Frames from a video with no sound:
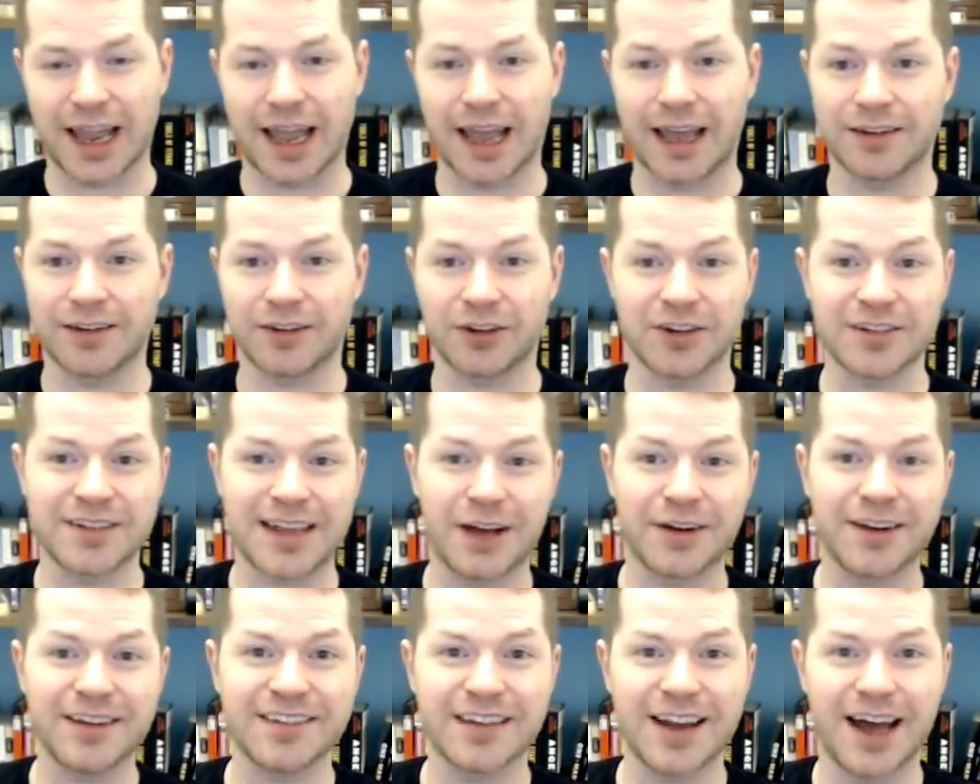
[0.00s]
And turns
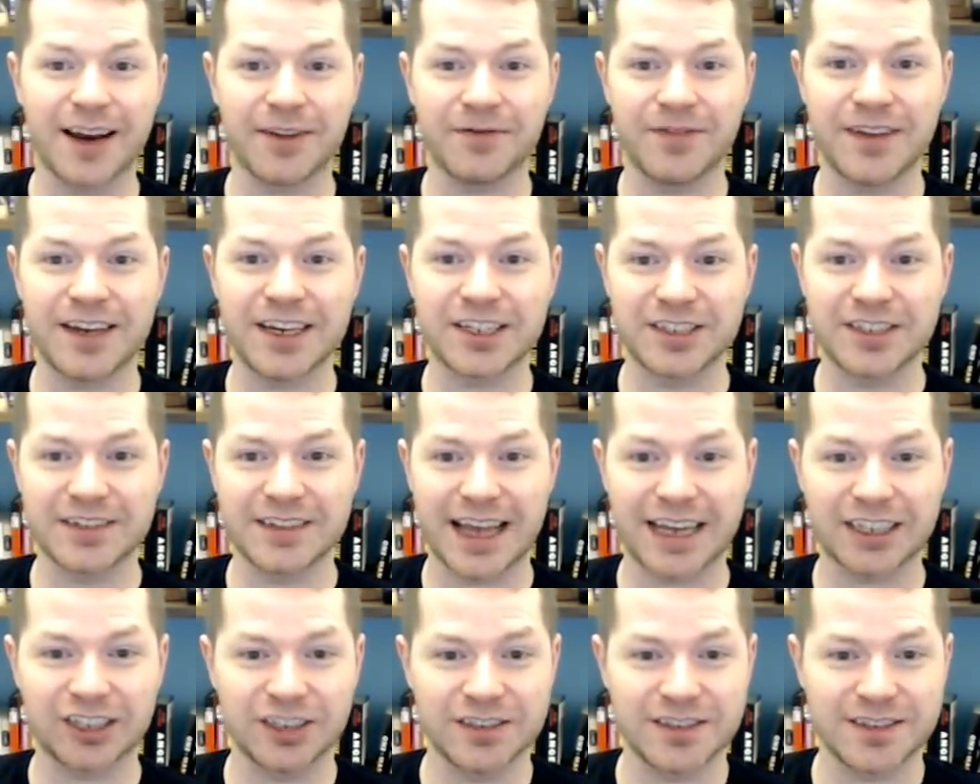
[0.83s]
out he's not a fish. He's
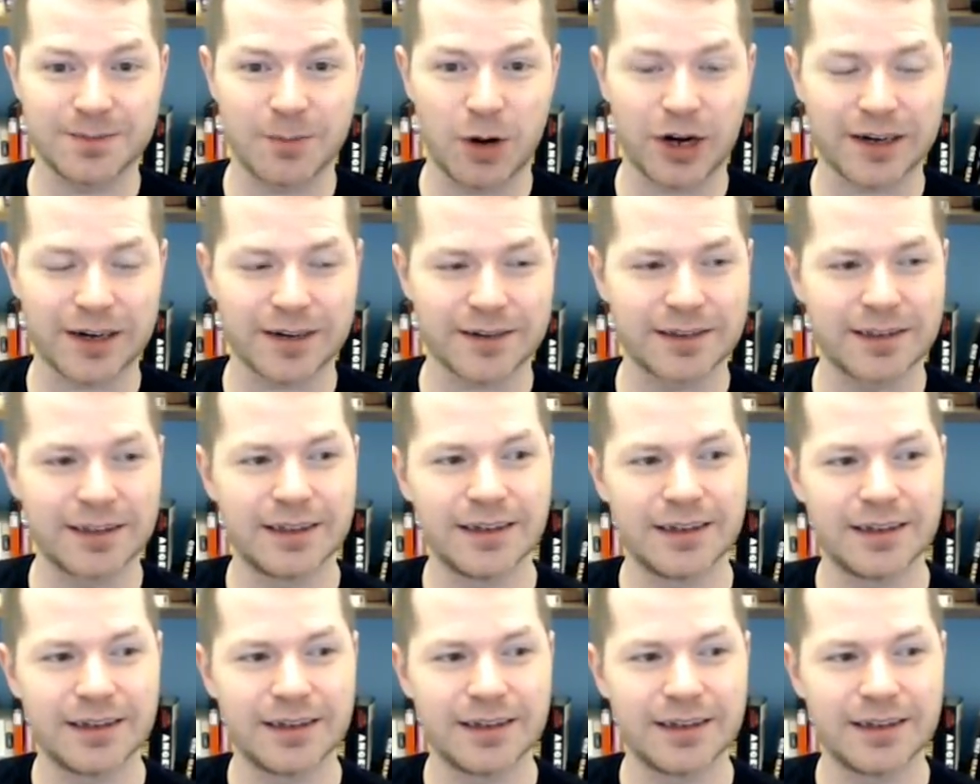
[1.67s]
actually smart.